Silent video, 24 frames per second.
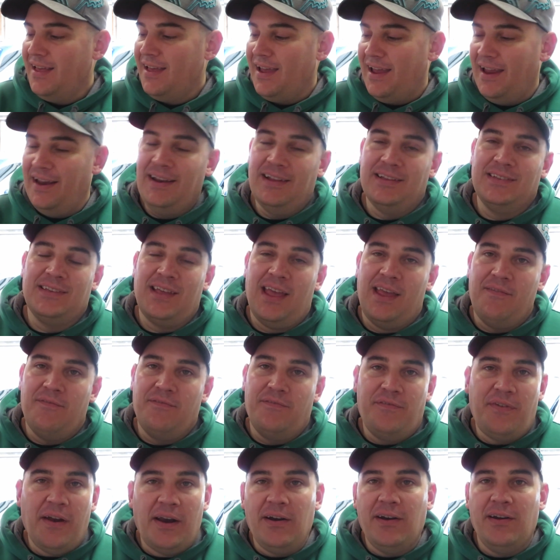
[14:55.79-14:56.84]
It is a
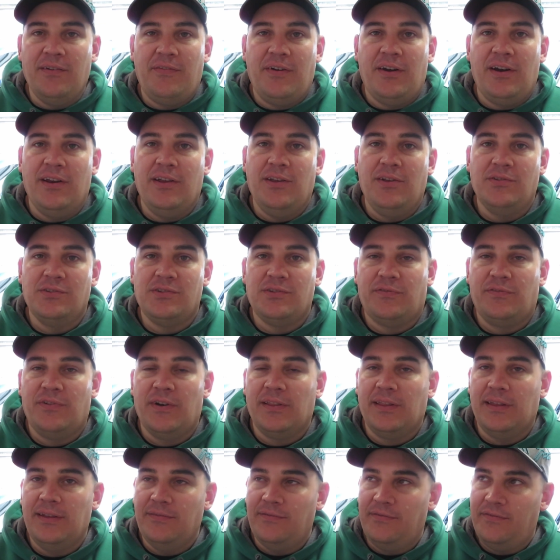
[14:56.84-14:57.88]
very, very
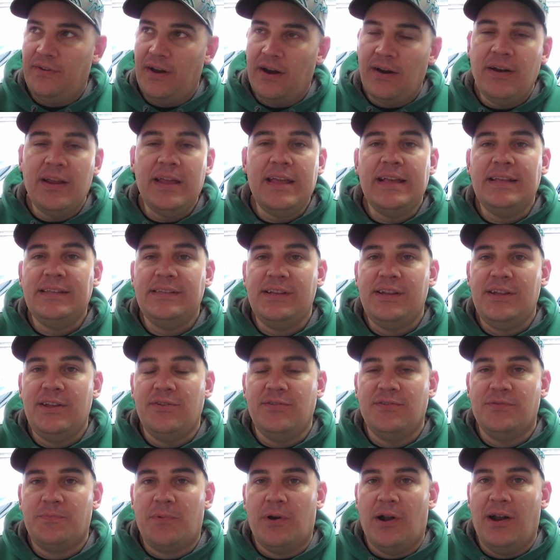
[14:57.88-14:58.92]
user-friendly, very easy to
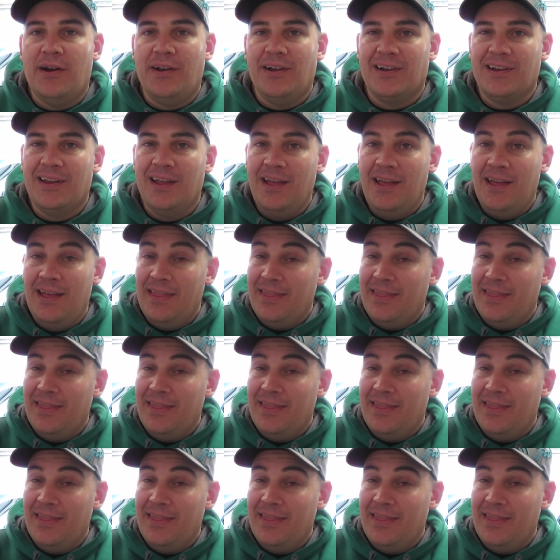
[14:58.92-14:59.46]
use product